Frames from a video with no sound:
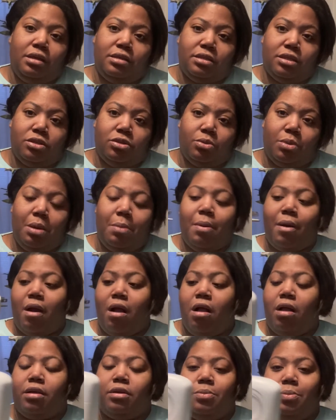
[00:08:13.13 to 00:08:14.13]
It's a
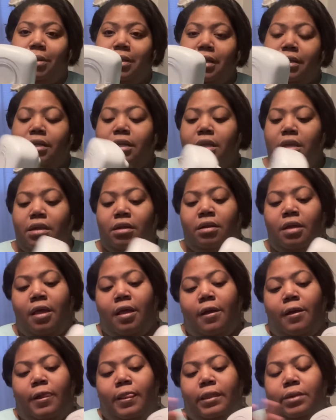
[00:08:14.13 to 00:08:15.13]
3-prong. You plug it in,
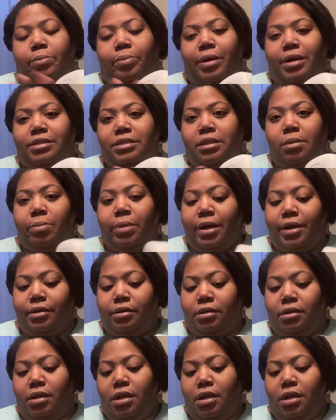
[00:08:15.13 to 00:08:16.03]
press the button.